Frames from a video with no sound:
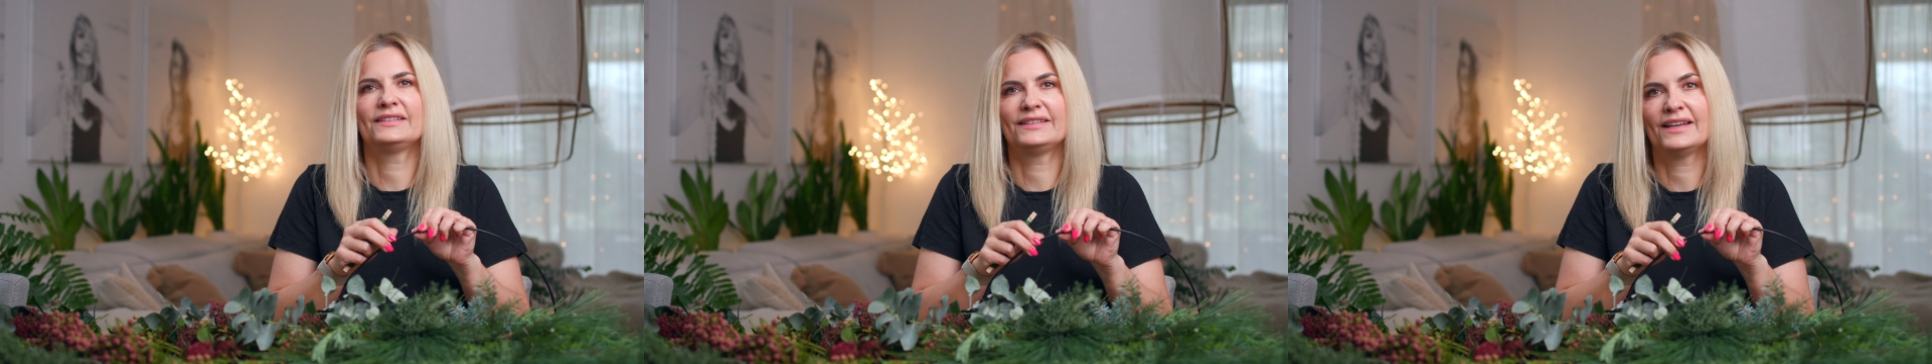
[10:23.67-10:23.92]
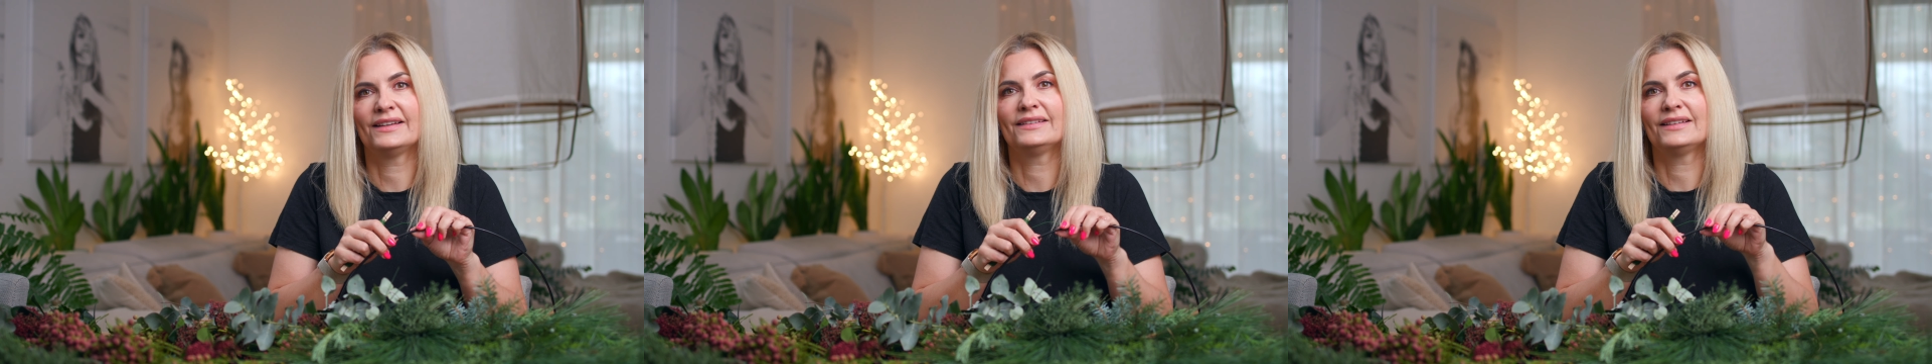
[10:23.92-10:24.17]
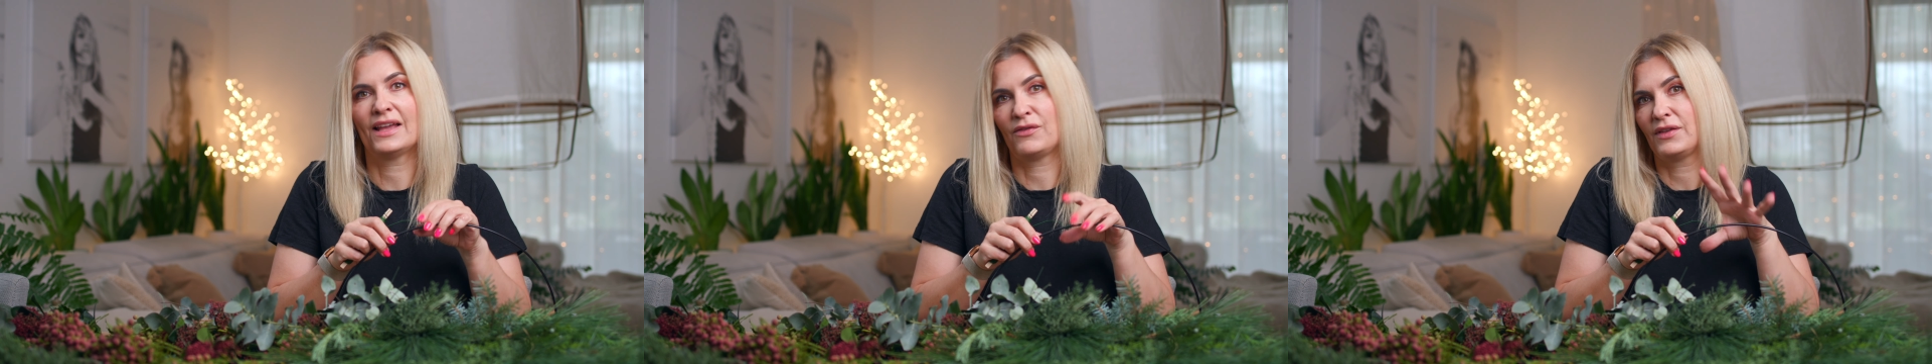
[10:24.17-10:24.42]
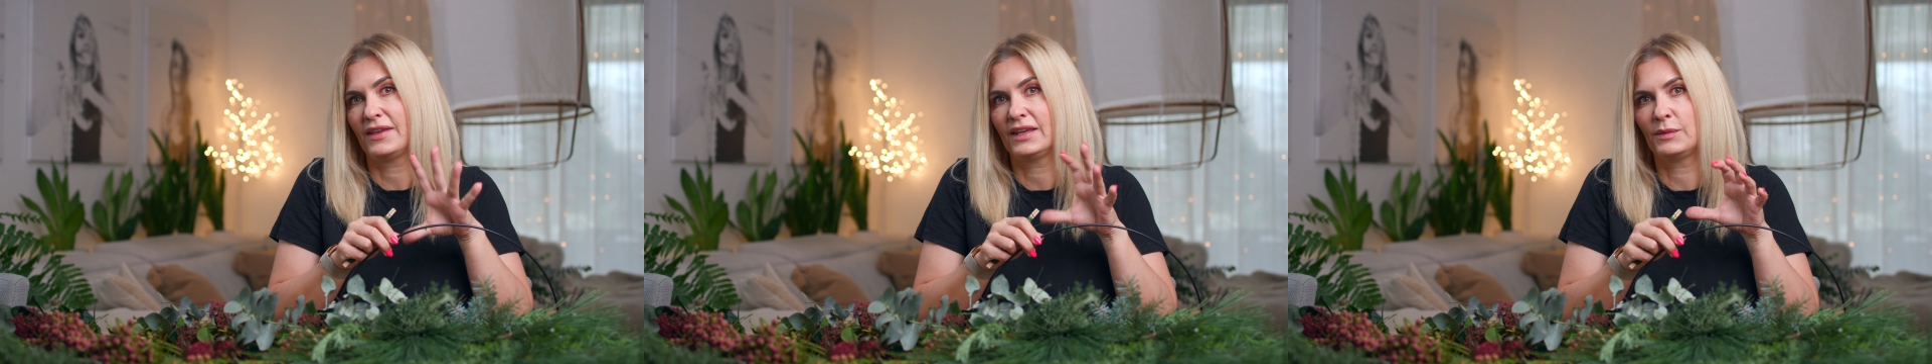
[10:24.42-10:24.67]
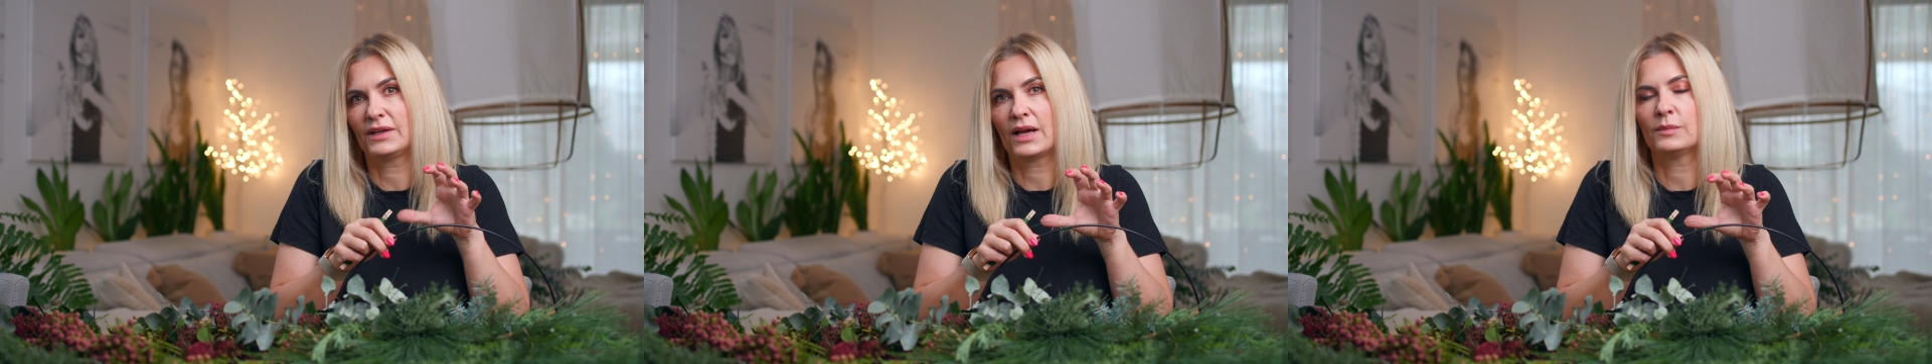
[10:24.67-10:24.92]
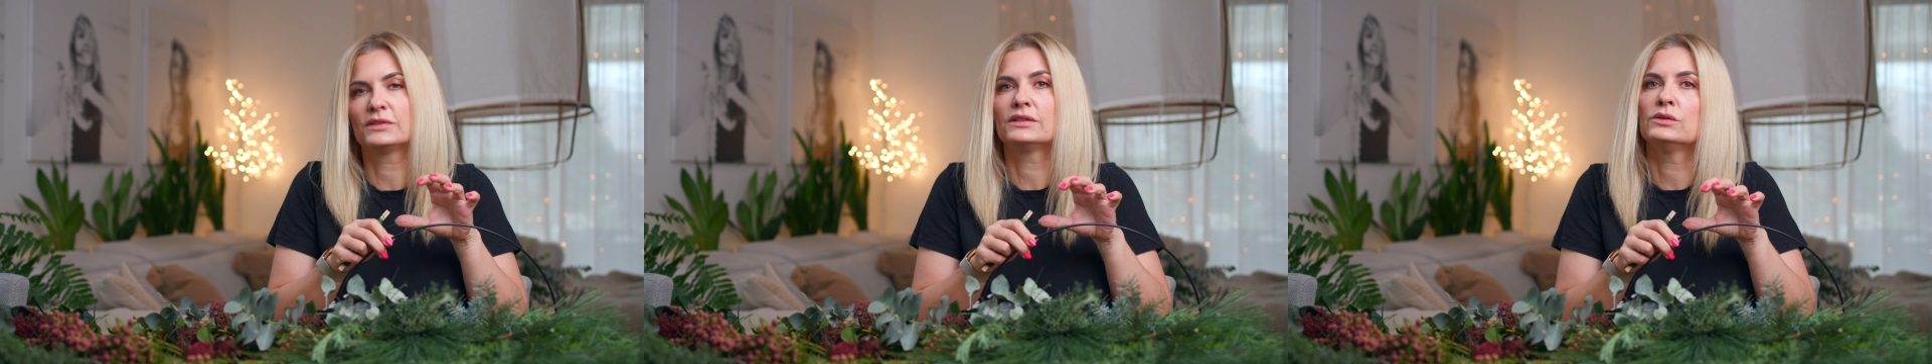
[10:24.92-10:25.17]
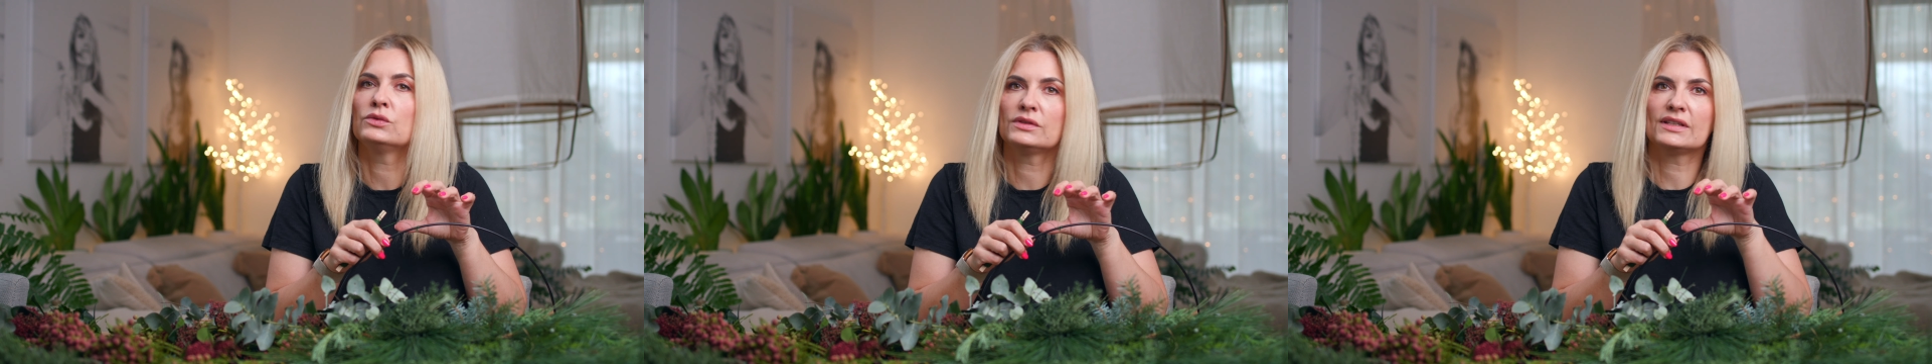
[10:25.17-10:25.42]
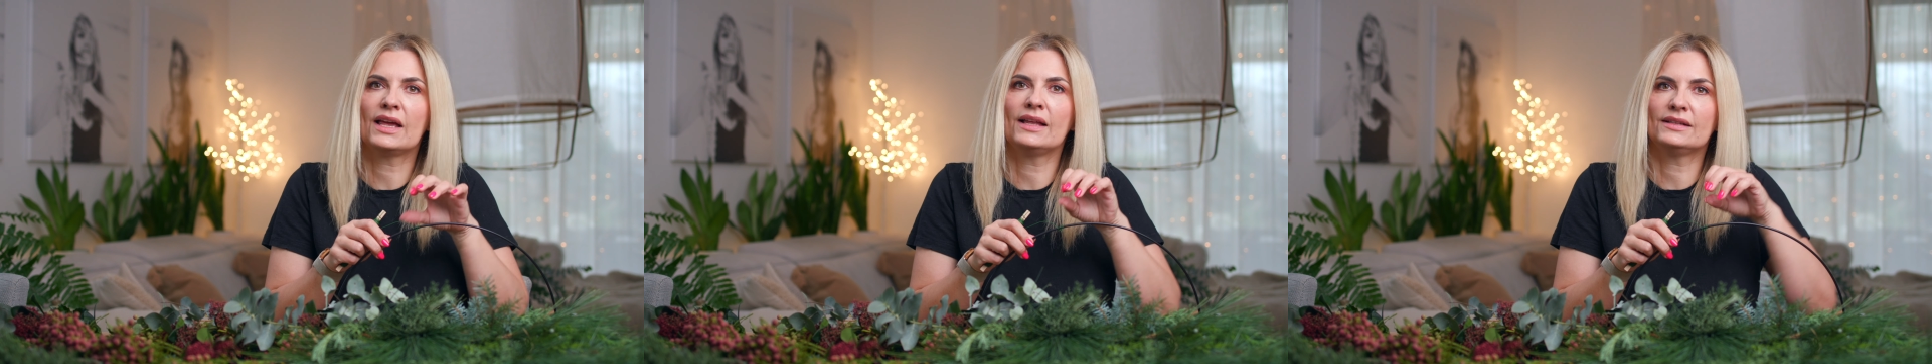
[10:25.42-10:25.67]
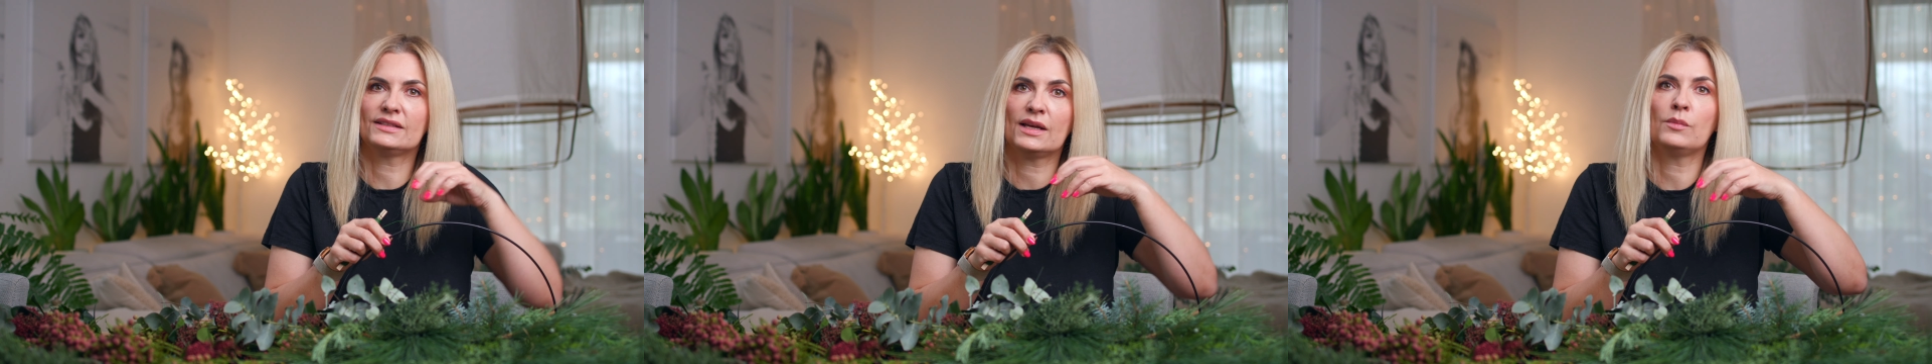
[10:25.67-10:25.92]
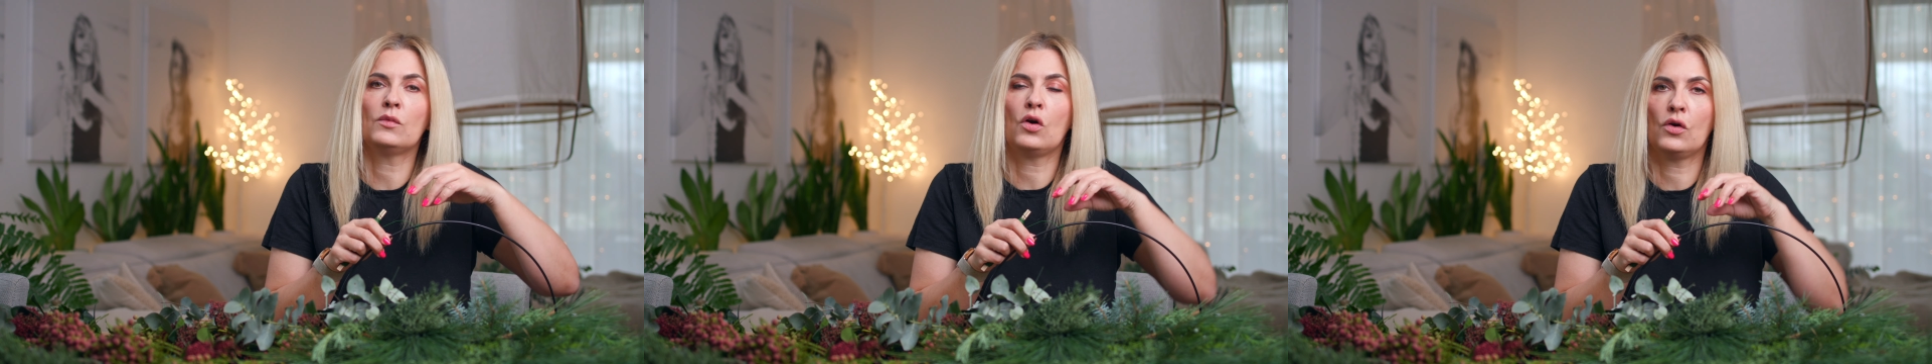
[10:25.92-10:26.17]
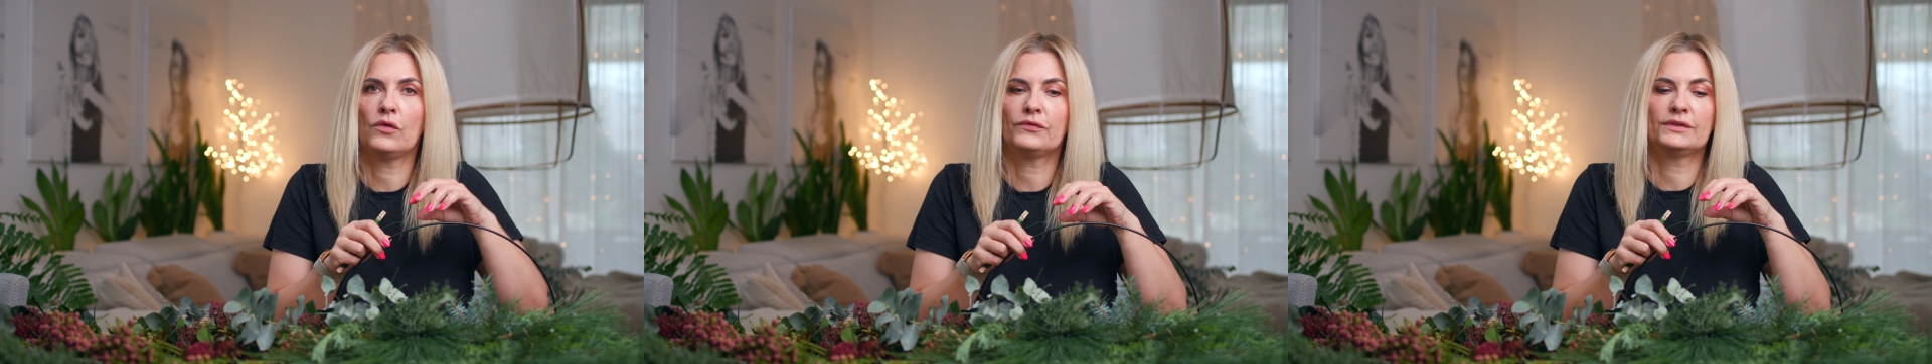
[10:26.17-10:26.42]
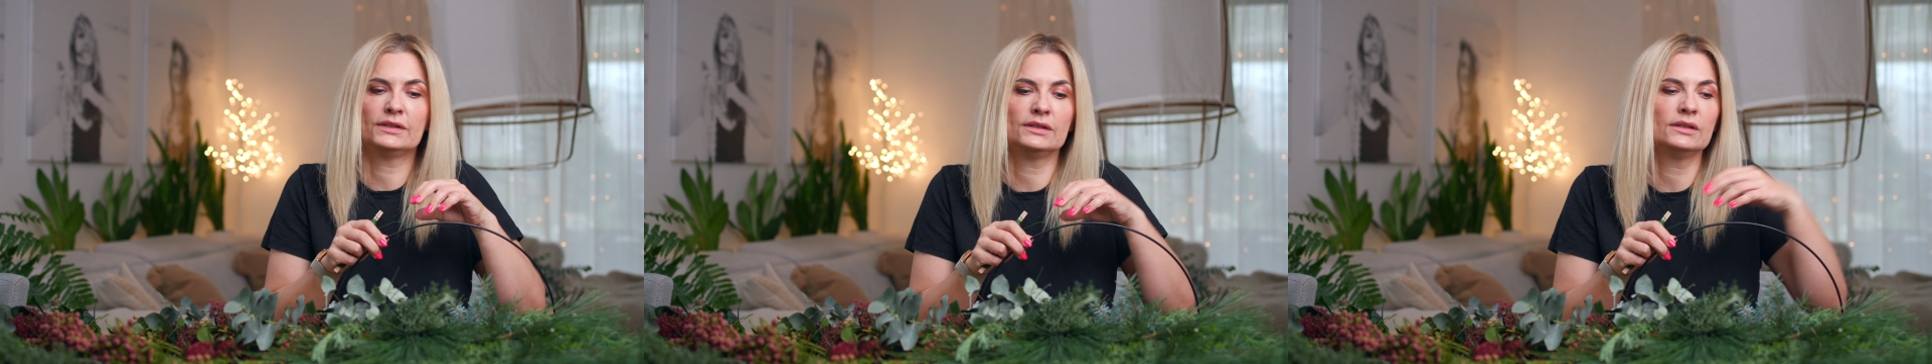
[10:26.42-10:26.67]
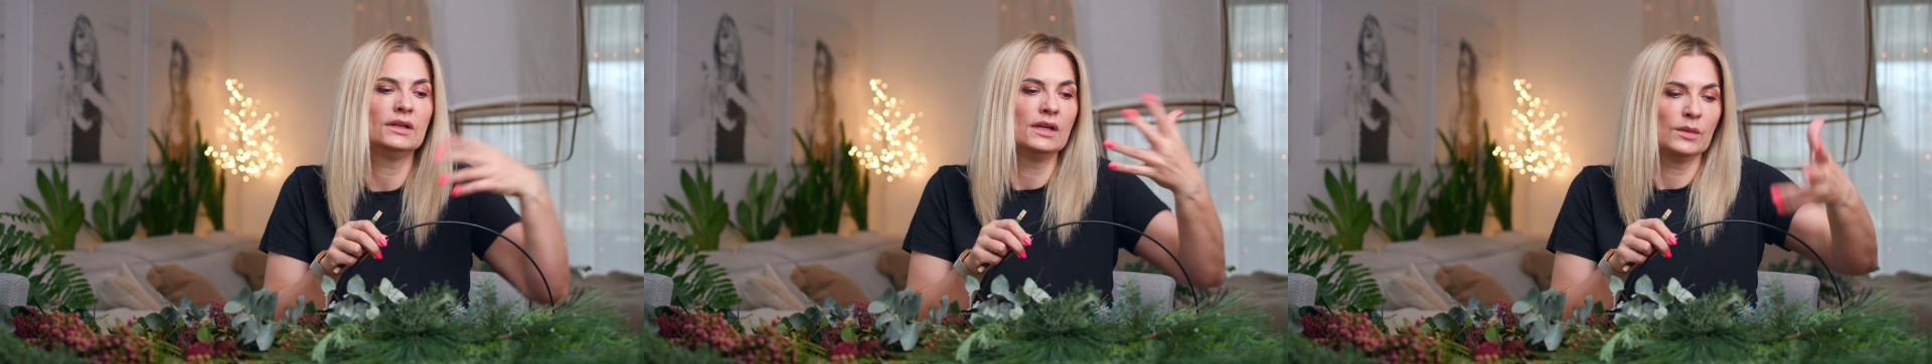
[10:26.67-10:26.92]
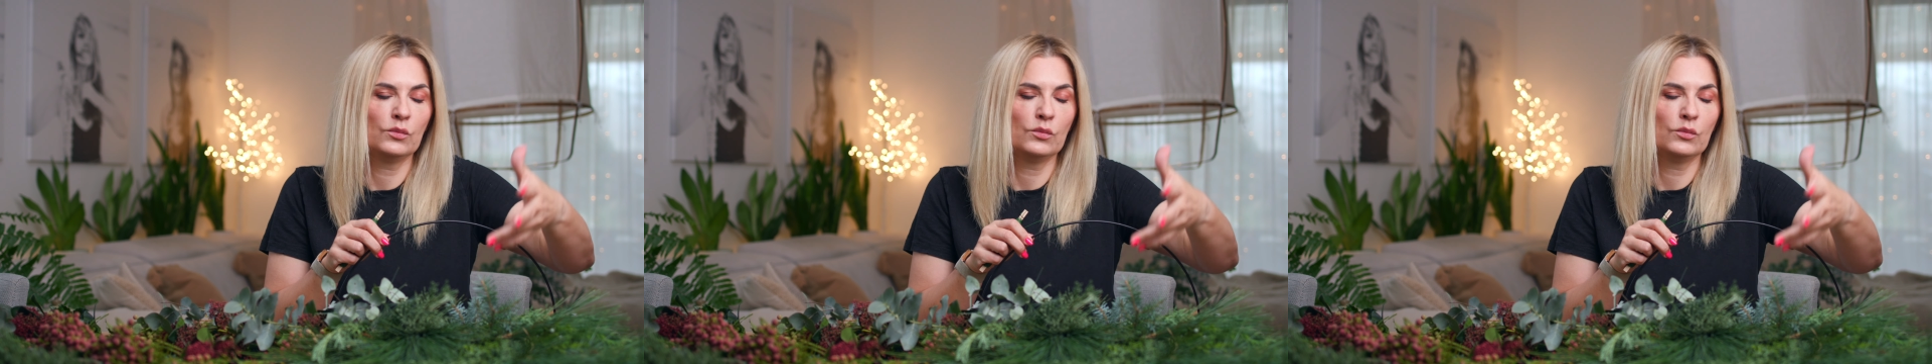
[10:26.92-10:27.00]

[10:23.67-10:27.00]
then everything becomes loose and some of the